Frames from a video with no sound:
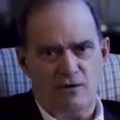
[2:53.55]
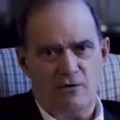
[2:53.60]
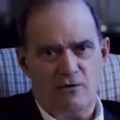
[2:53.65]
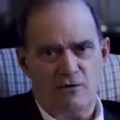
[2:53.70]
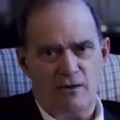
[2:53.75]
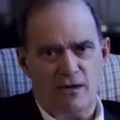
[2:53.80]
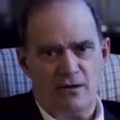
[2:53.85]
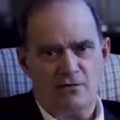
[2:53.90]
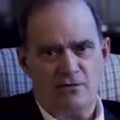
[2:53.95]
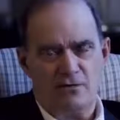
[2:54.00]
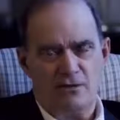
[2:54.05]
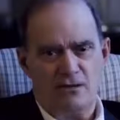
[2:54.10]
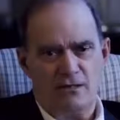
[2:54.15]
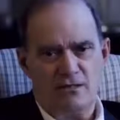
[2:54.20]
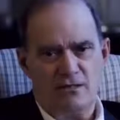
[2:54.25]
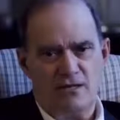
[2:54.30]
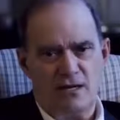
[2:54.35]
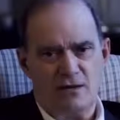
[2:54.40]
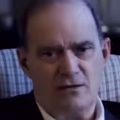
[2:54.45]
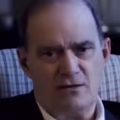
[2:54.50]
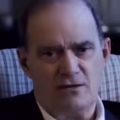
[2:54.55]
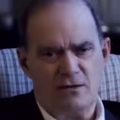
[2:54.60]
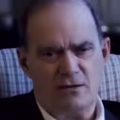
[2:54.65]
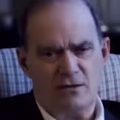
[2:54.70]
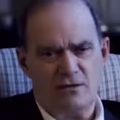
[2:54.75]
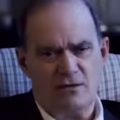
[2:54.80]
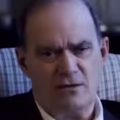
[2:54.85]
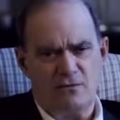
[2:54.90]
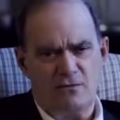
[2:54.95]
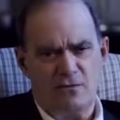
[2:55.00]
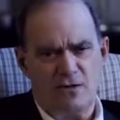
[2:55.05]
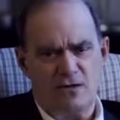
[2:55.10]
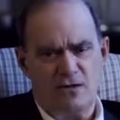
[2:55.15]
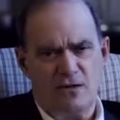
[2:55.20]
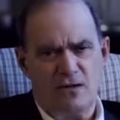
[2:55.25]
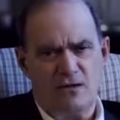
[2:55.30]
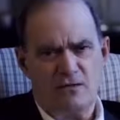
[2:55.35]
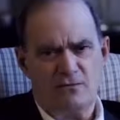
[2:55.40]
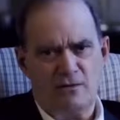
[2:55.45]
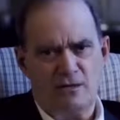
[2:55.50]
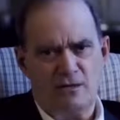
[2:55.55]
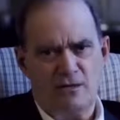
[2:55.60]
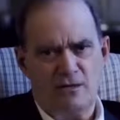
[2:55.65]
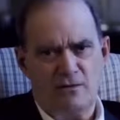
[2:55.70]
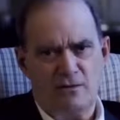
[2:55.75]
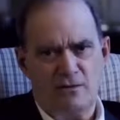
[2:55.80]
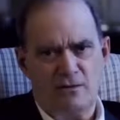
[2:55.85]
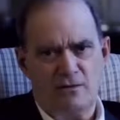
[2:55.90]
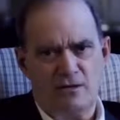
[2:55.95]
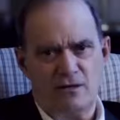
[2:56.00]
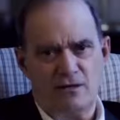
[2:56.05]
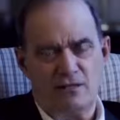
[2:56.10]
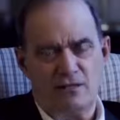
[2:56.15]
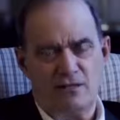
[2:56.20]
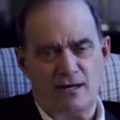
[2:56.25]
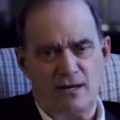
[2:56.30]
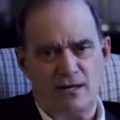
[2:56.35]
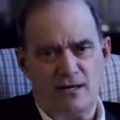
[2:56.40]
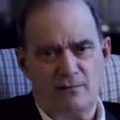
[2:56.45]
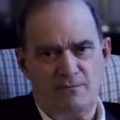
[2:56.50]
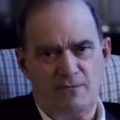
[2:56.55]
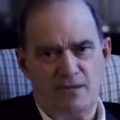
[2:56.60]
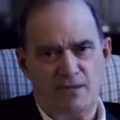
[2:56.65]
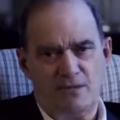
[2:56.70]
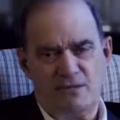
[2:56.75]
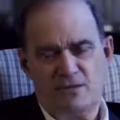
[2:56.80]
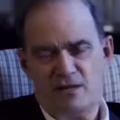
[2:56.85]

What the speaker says: to actually start to realize what they were doing is stand up and